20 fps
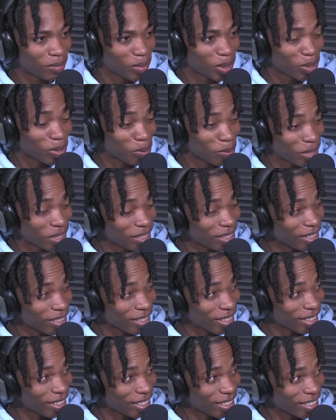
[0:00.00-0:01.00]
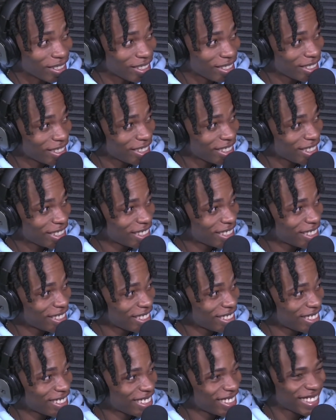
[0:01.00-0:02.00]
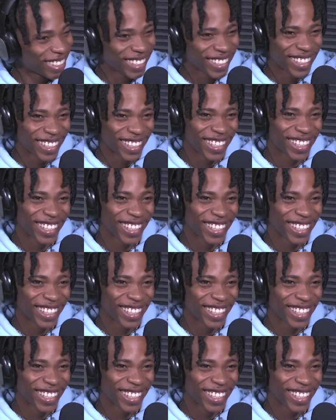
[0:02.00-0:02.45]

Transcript: big up Kingston College. I knew it. Jesus. I knew